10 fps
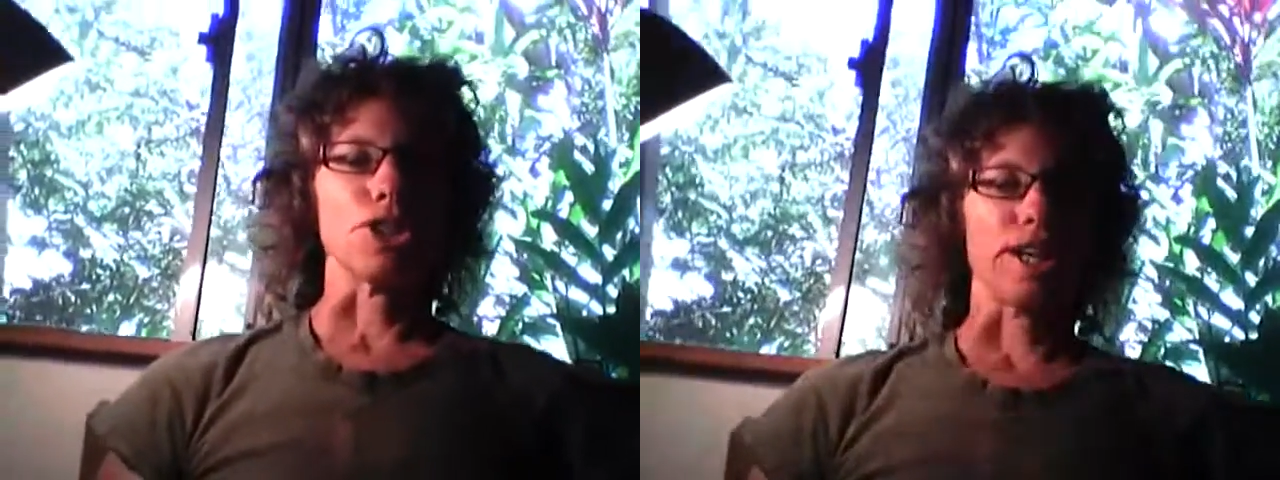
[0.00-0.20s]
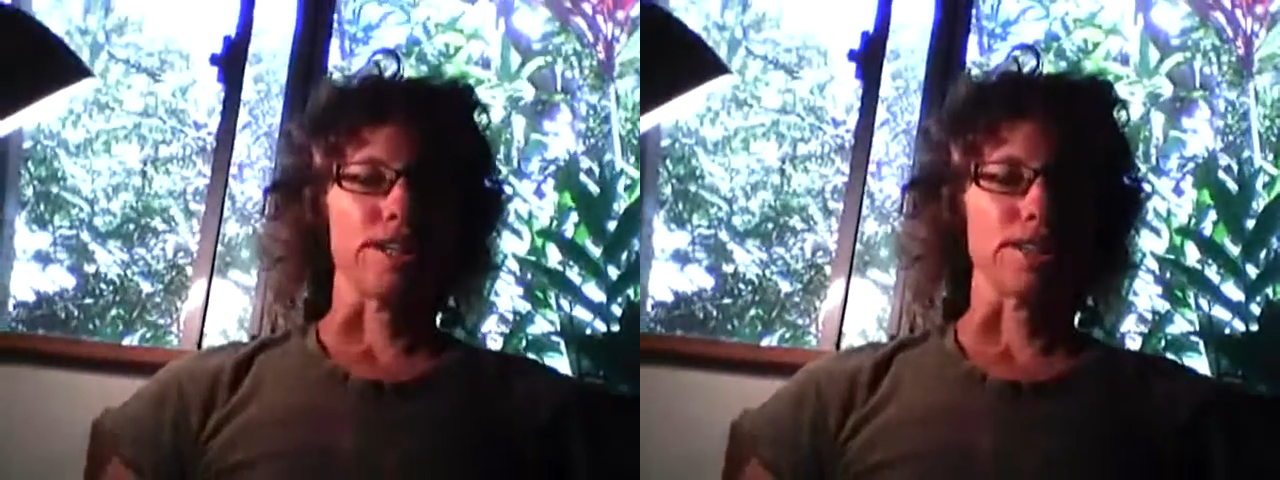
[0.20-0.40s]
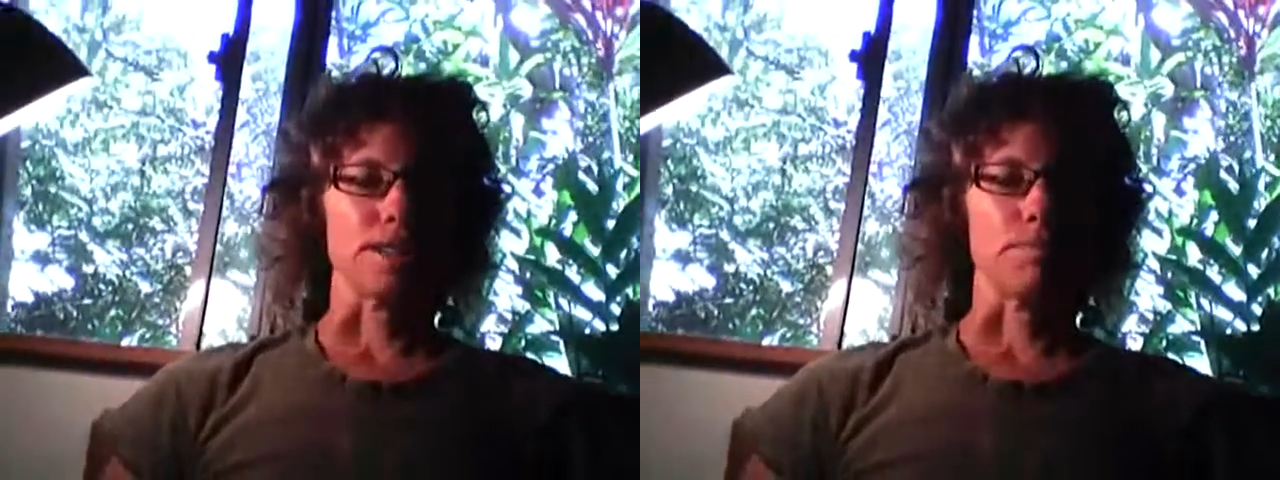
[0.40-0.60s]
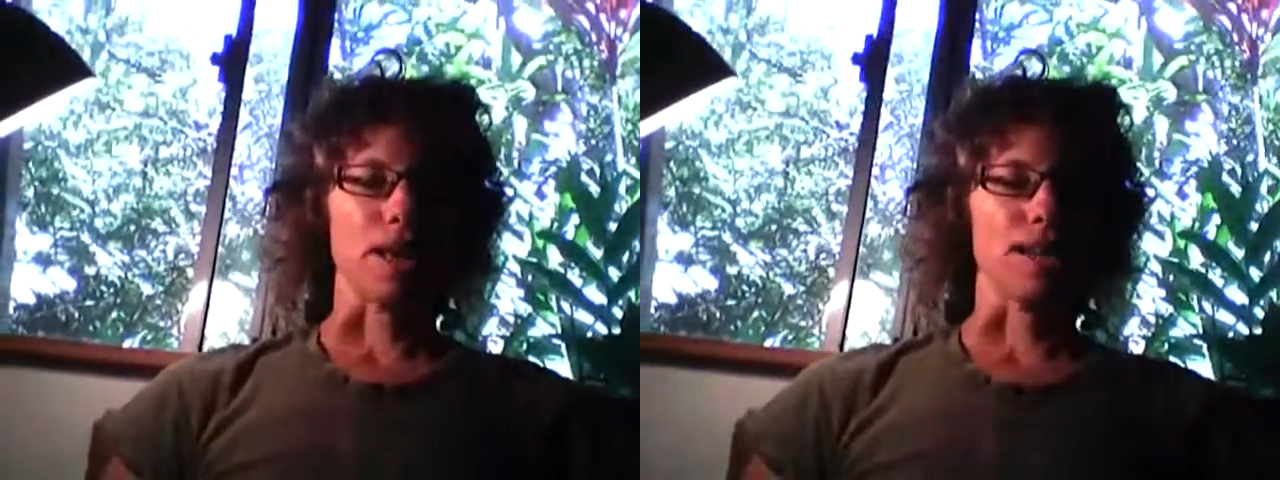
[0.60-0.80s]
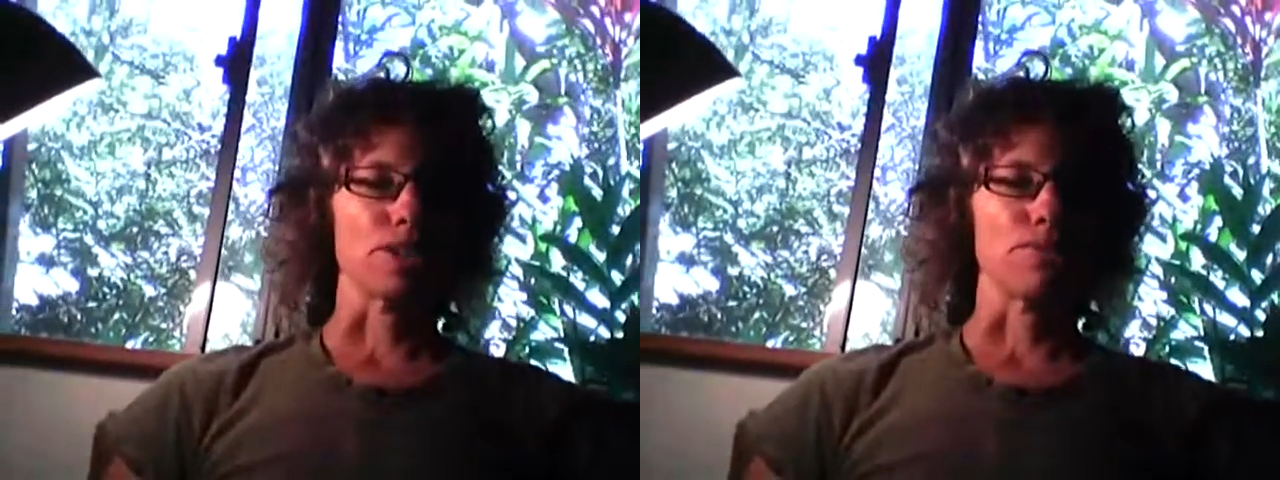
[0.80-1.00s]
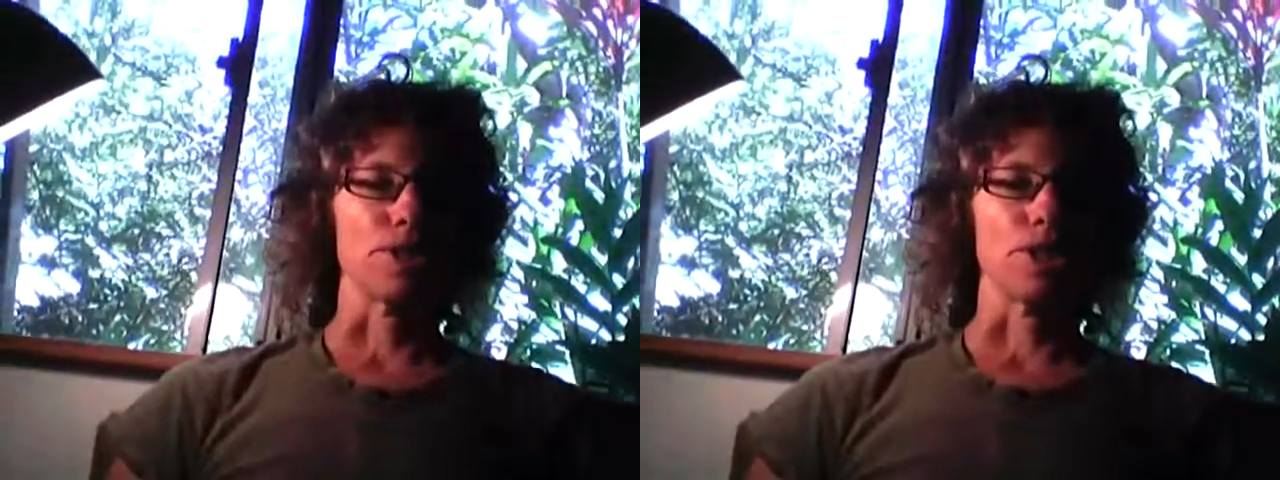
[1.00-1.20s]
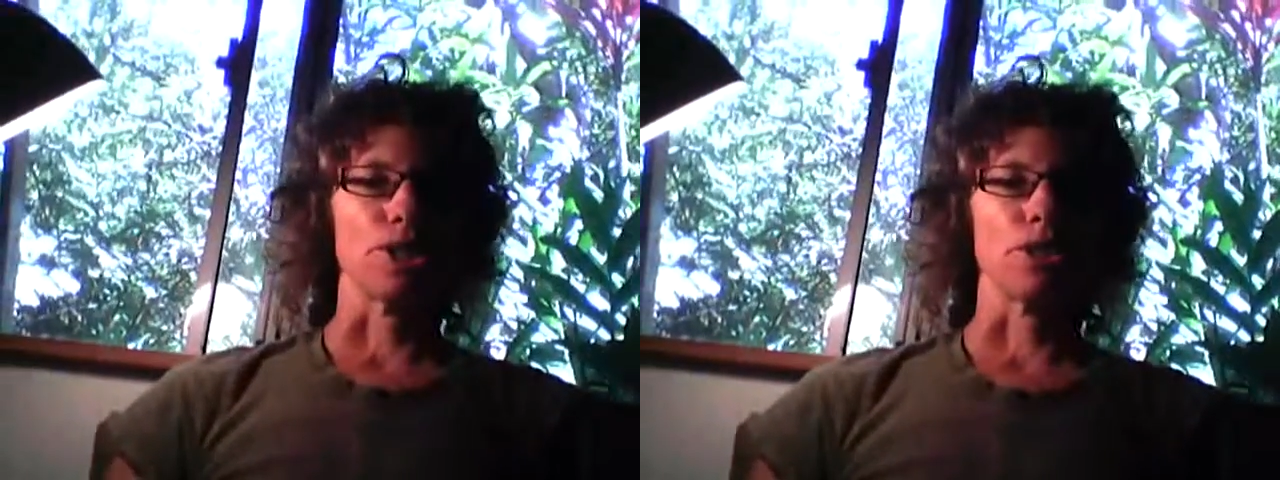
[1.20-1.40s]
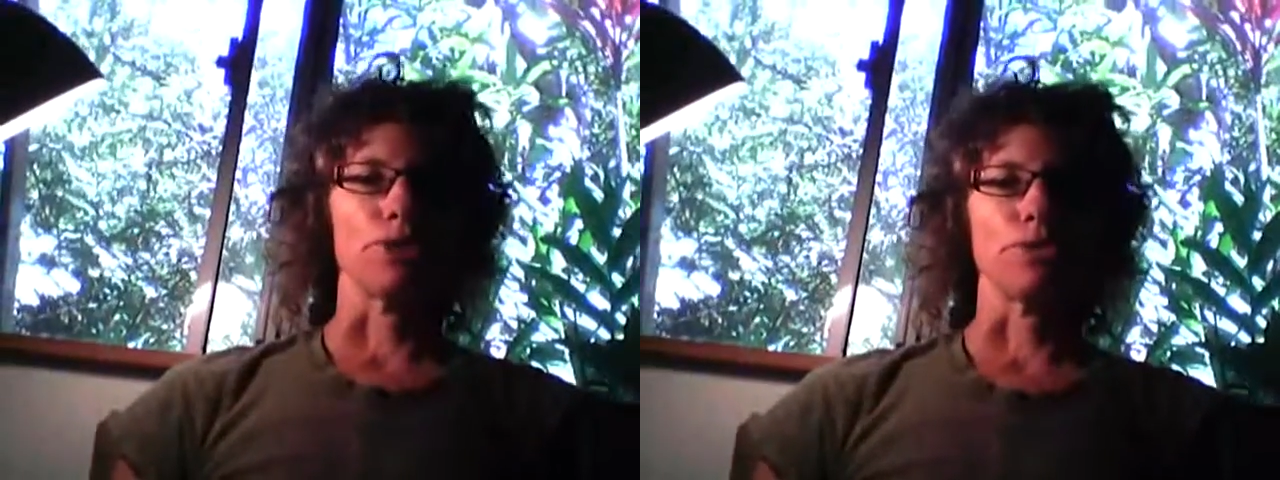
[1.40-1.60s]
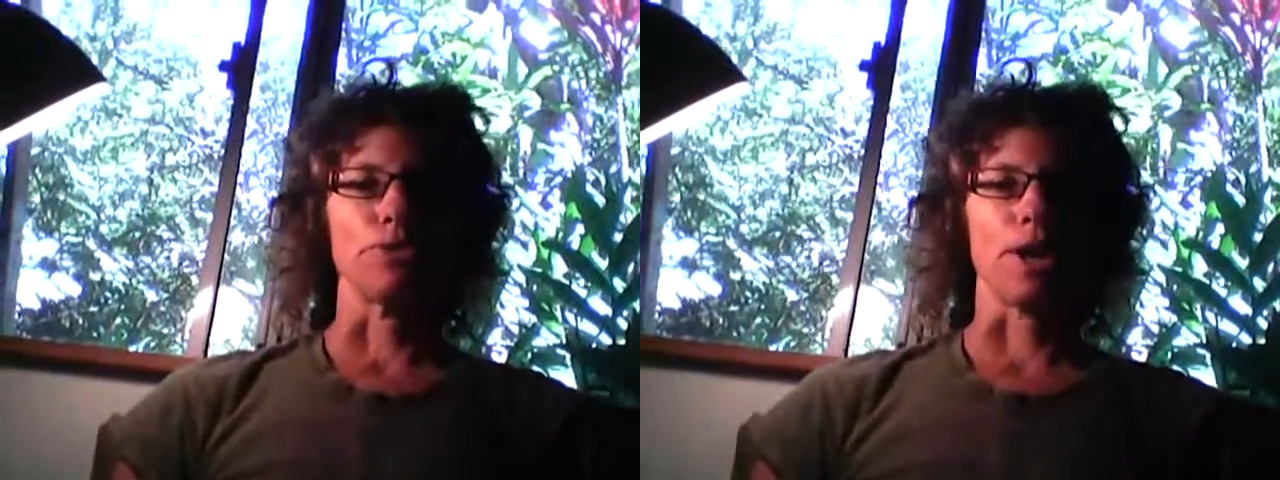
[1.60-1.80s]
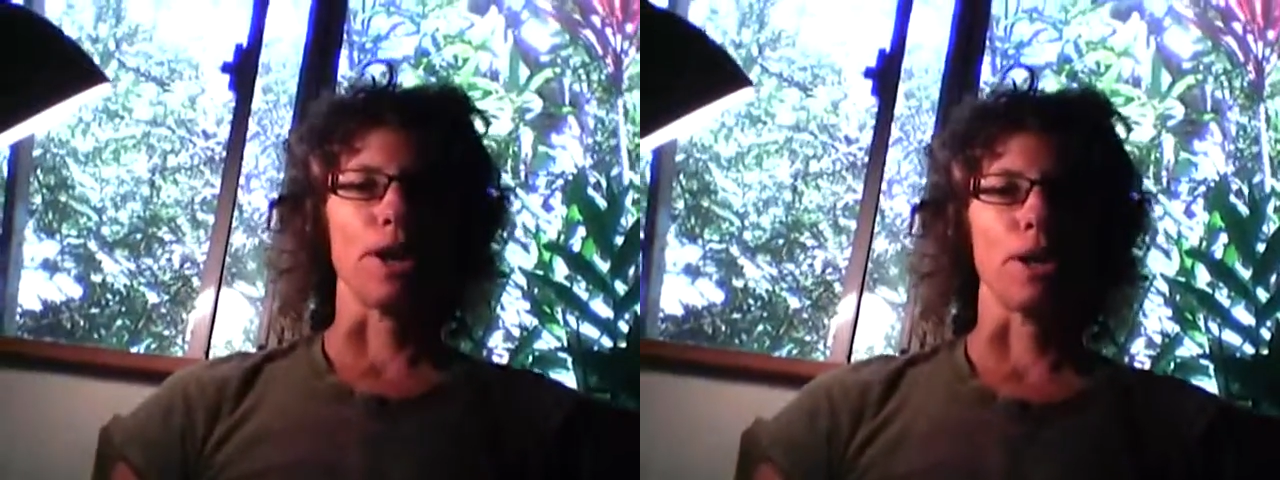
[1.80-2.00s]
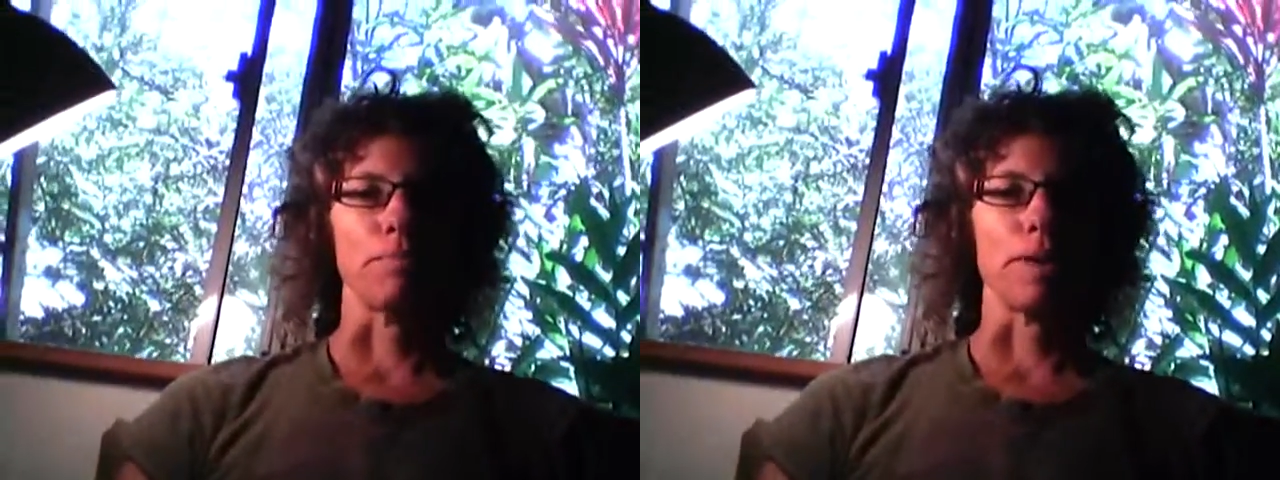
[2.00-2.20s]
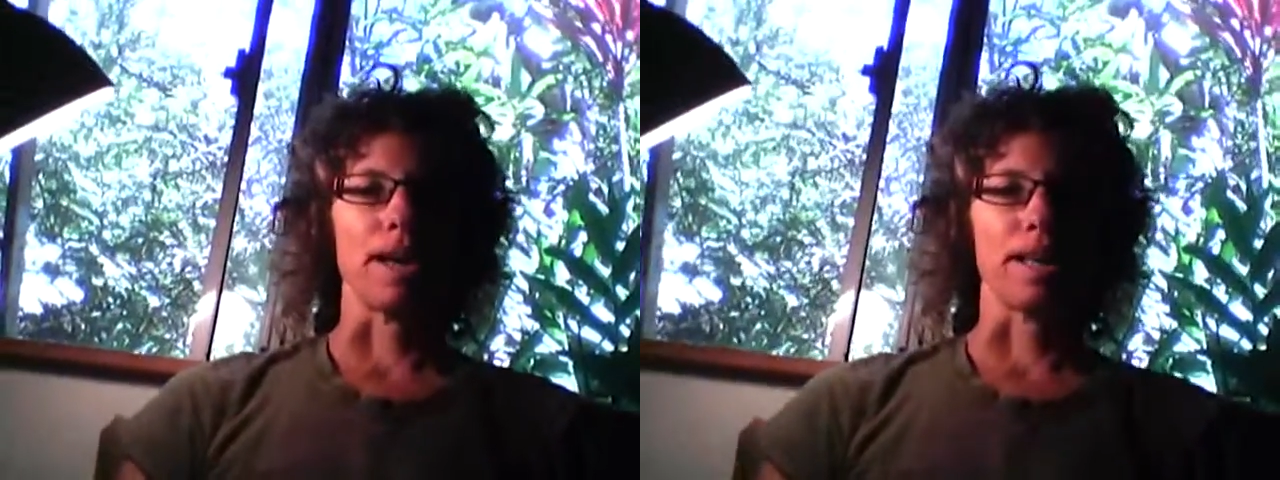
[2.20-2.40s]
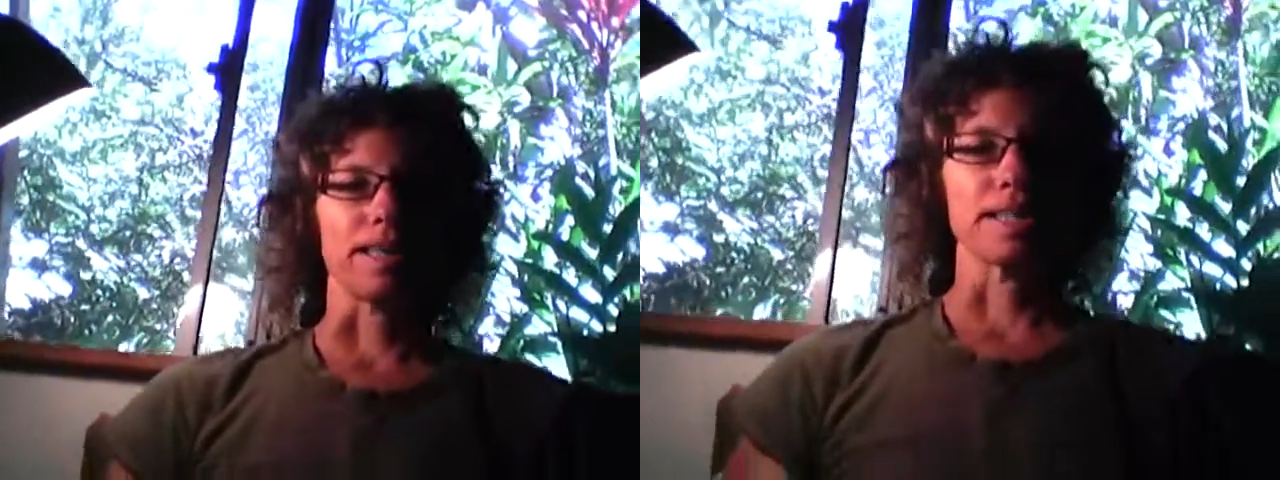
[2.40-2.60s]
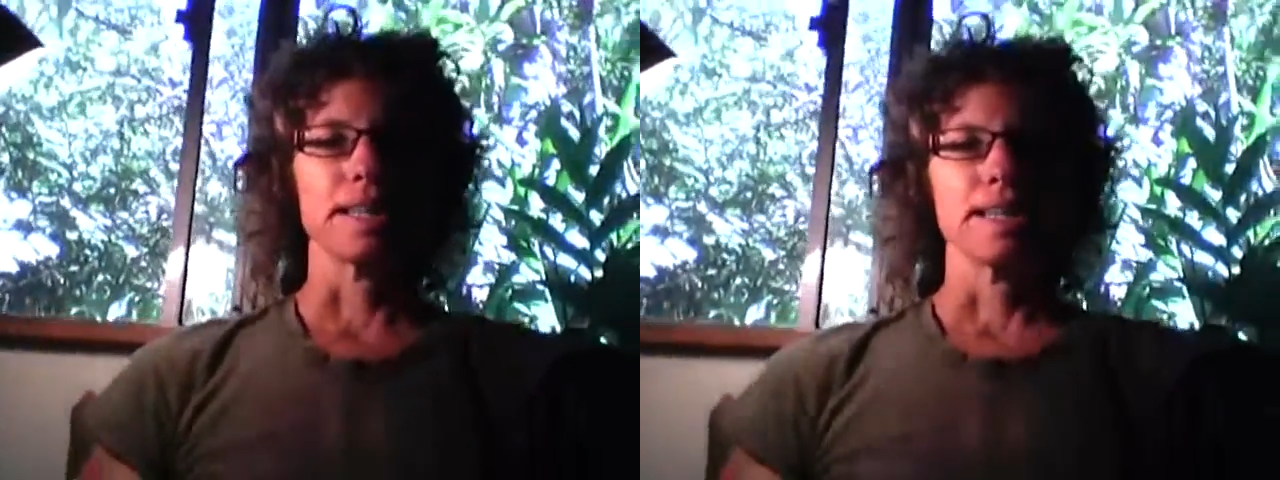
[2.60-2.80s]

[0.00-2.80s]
share some thoughts with you from